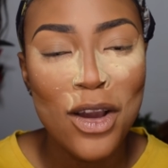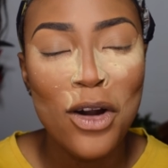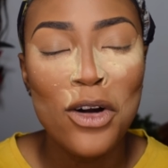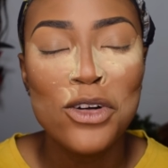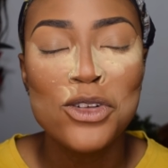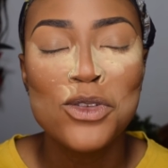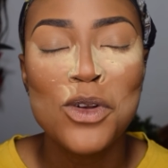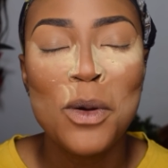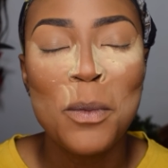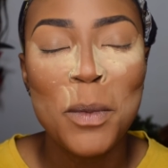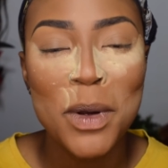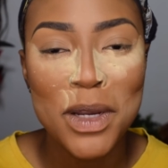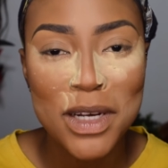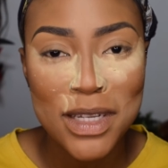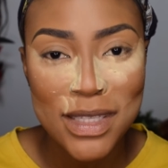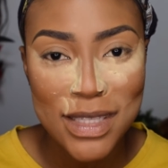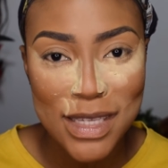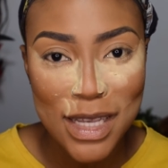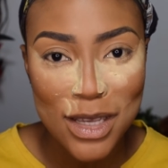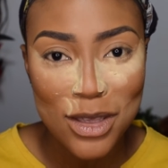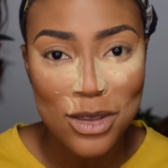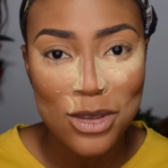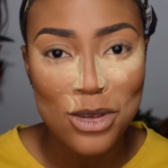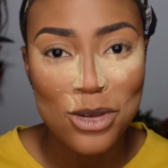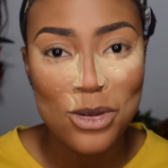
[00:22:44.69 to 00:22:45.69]
Also, I'm gonna
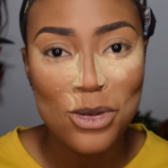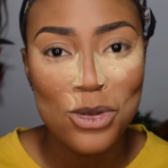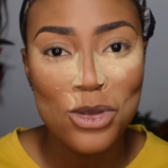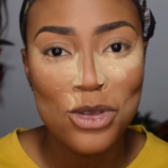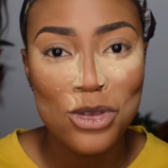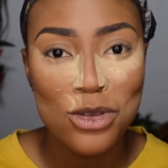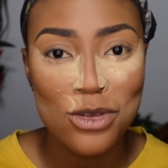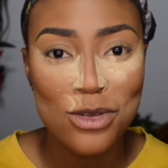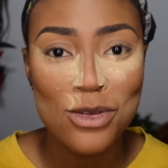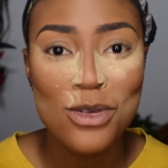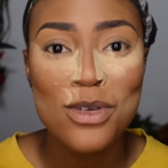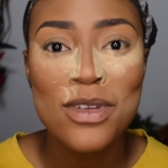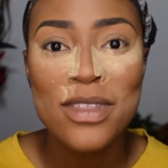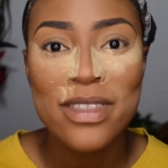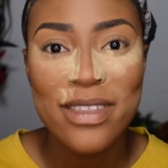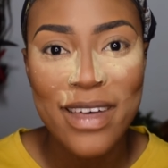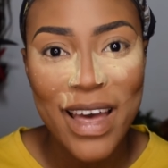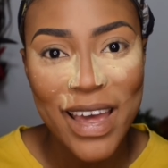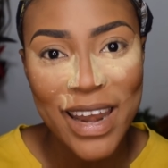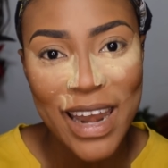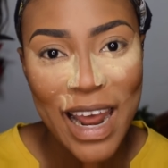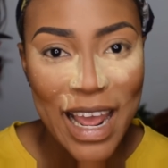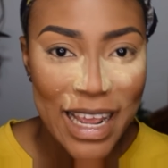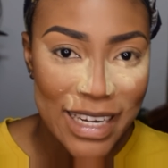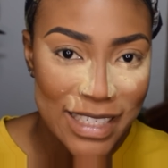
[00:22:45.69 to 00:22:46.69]
take you through
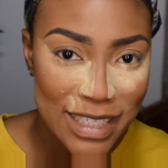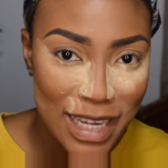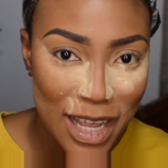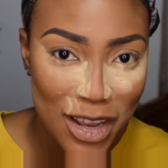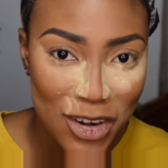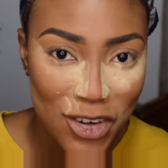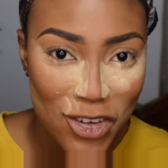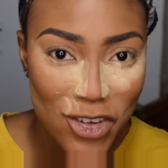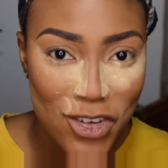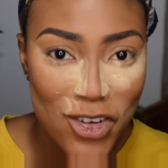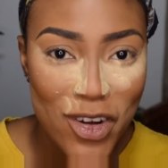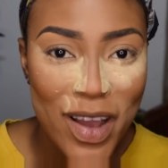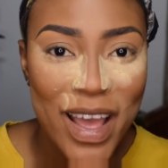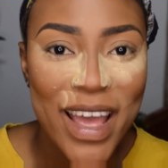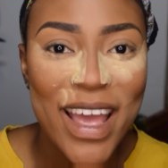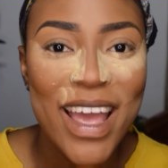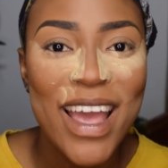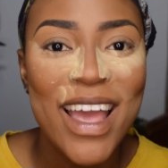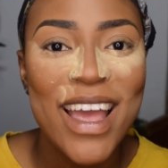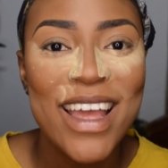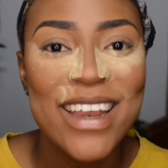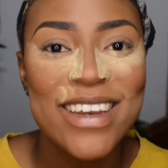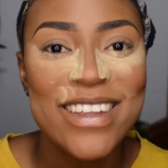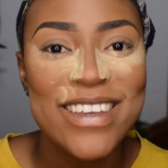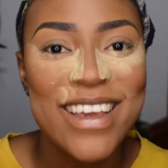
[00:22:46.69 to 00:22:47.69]
that eyeshadow,
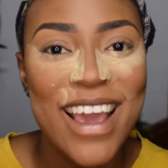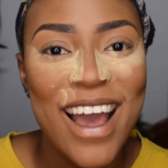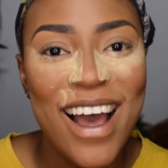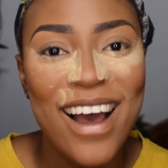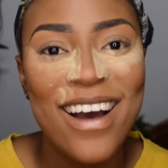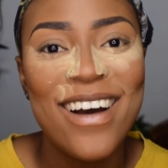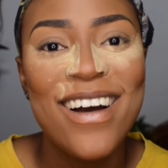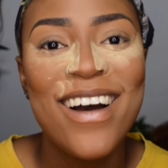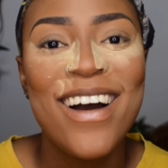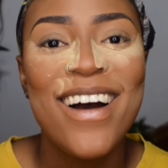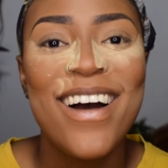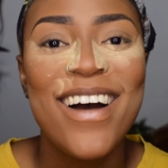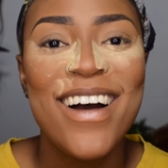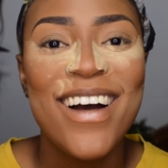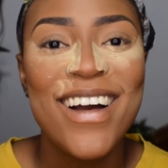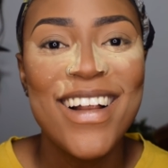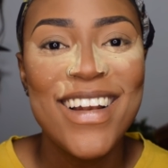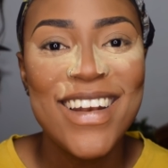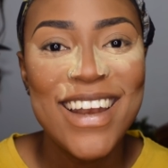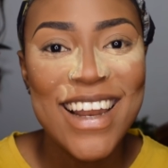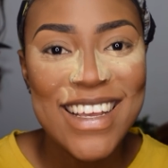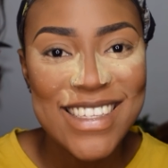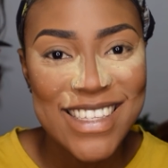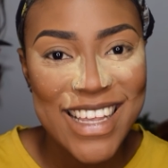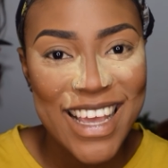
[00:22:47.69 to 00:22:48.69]
and yeah,
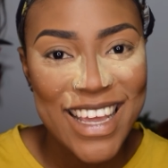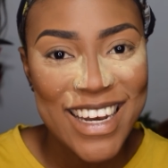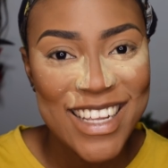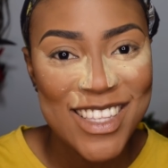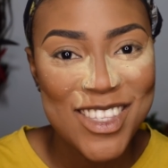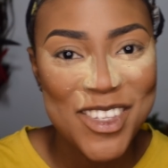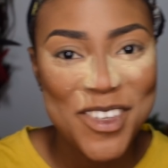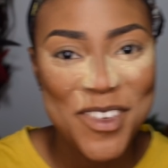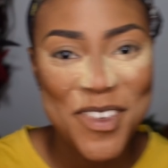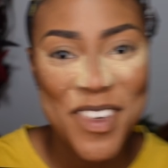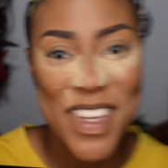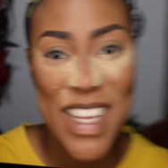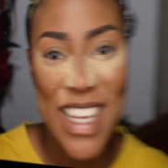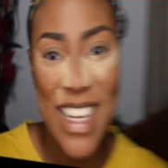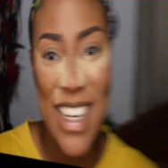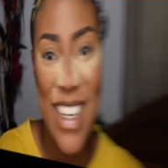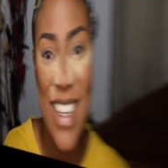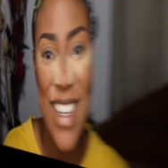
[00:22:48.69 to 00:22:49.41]
let's get into it.